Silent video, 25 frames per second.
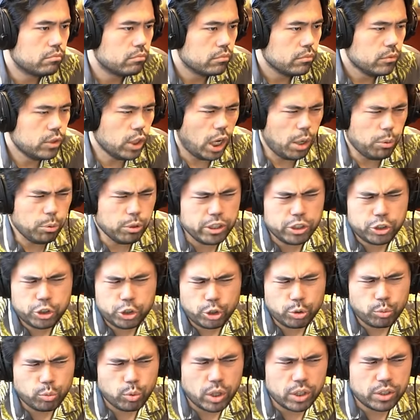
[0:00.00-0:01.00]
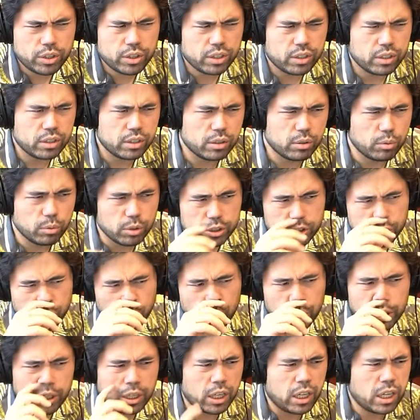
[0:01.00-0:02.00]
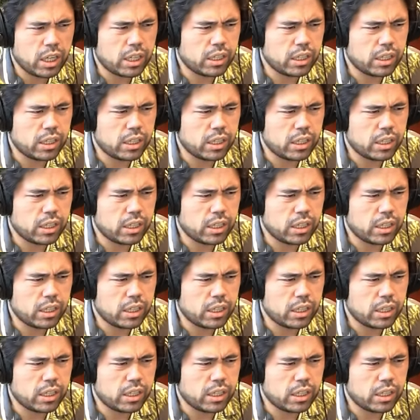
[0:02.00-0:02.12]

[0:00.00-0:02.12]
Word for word: not really sure what the what's going on